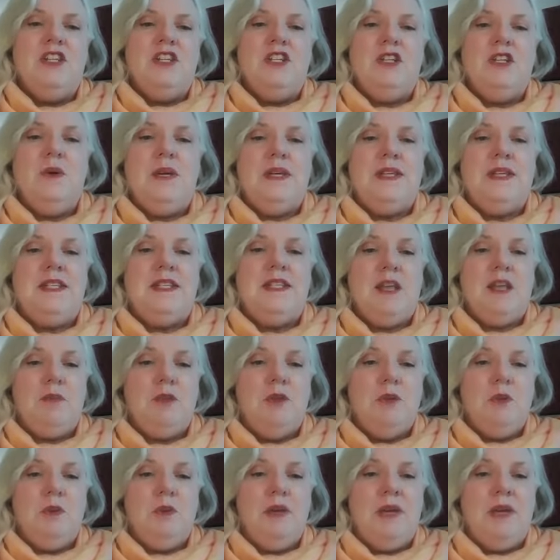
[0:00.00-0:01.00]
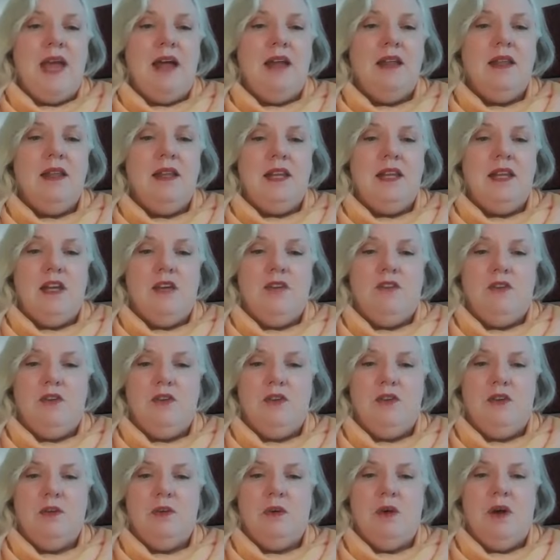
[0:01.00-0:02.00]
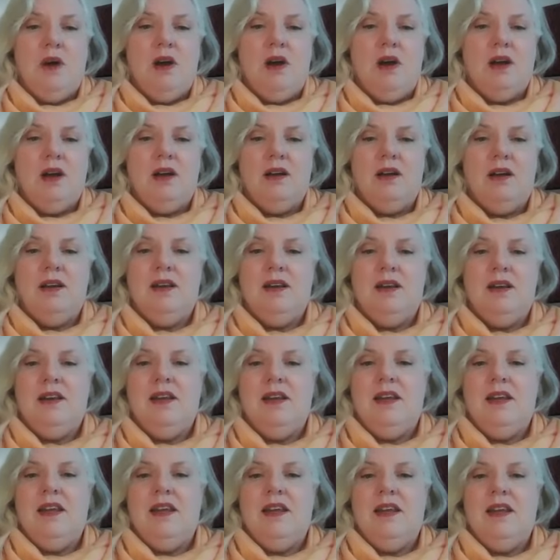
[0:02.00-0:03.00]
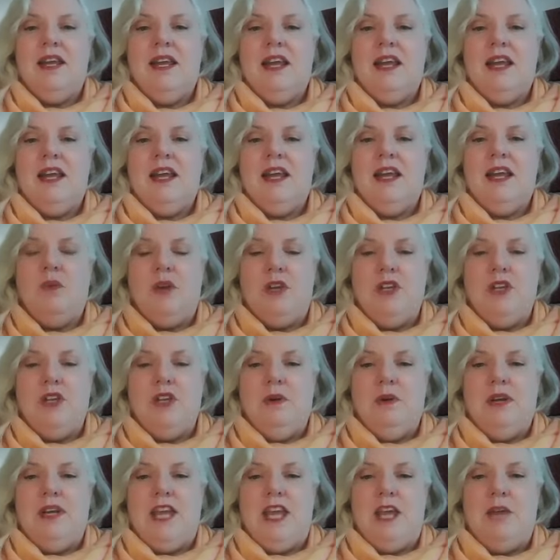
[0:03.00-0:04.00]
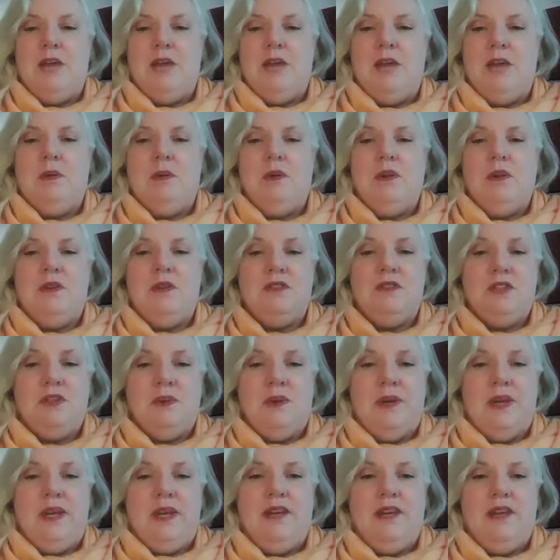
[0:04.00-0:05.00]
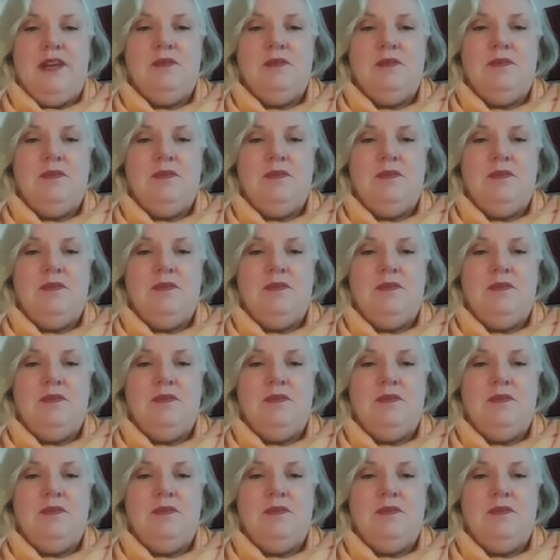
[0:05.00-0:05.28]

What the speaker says: So accept the reality of who you are and what you are capable of doing.